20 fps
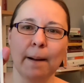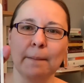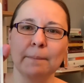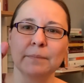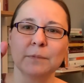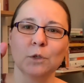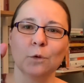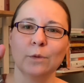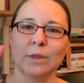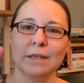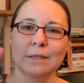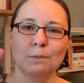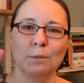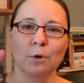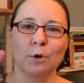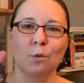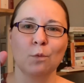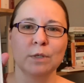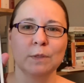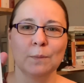So this
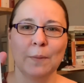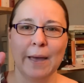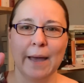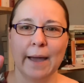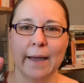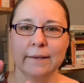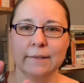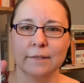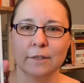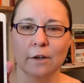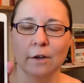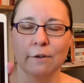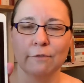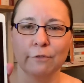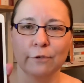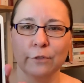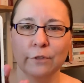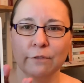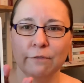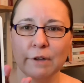book was banned
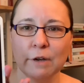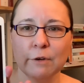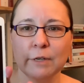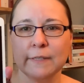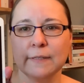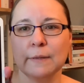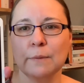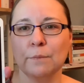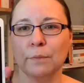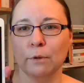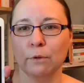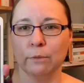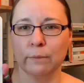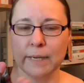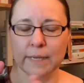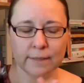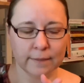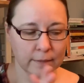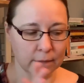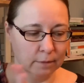for the very simple
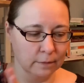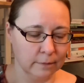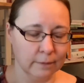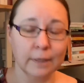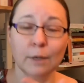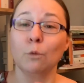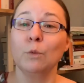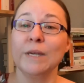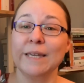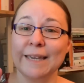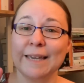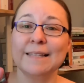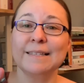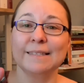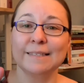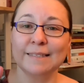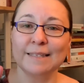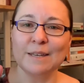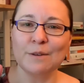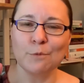reason, we can
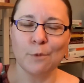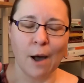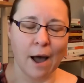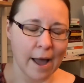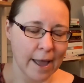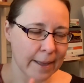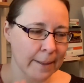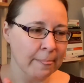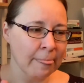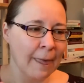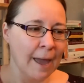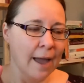see why.